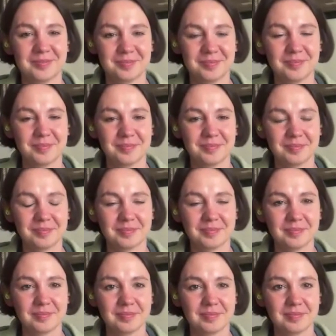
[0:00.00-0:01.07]

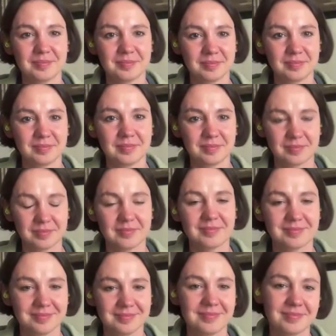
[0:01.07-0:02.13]

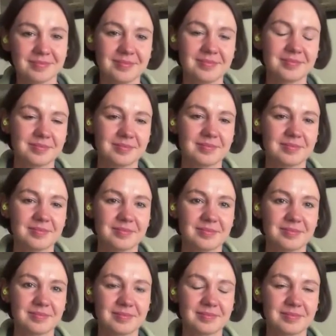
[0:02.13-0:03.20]

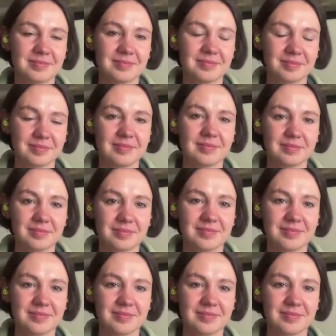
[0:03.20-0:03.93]
The person shown says nothing.